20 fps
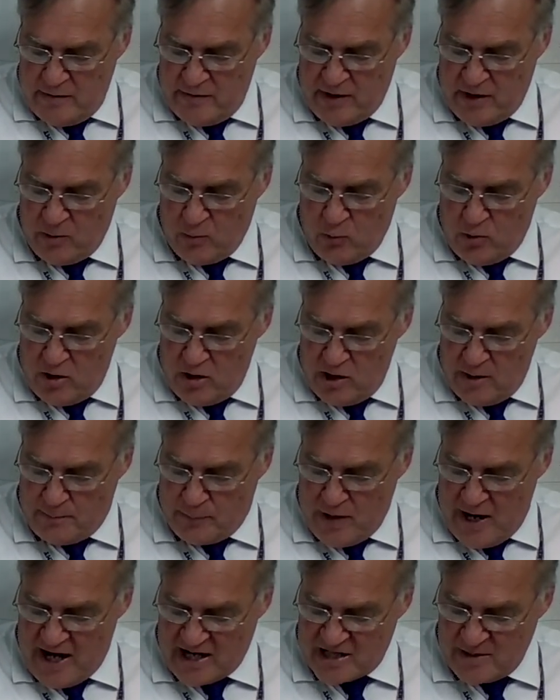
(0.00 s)
There were
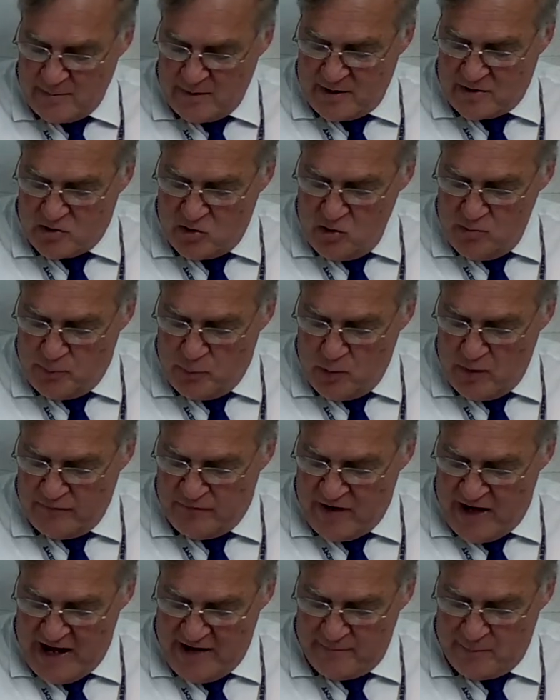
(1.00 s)
approximately
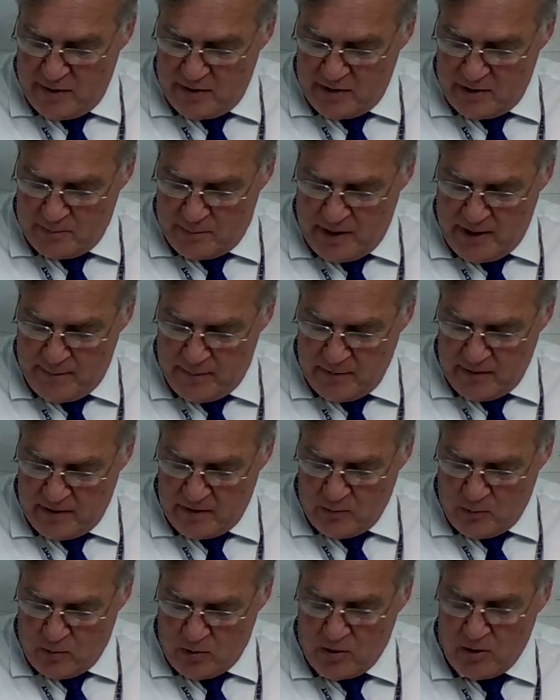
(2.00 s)
2.5 billion people
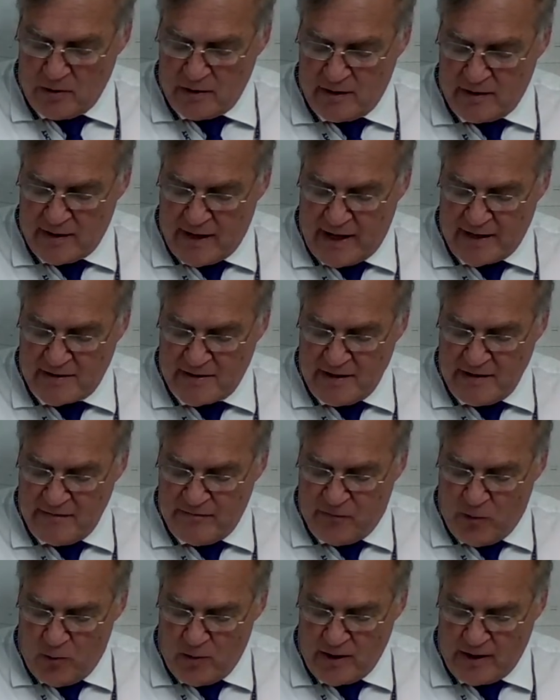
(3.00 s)
in the world in
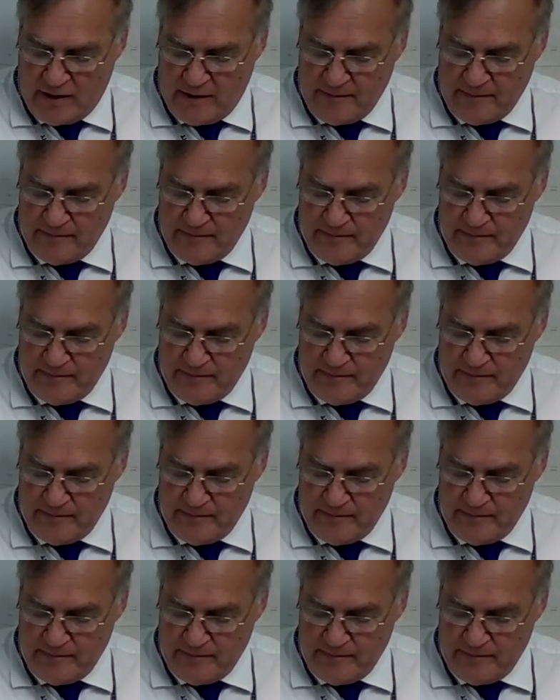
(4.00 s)
1940.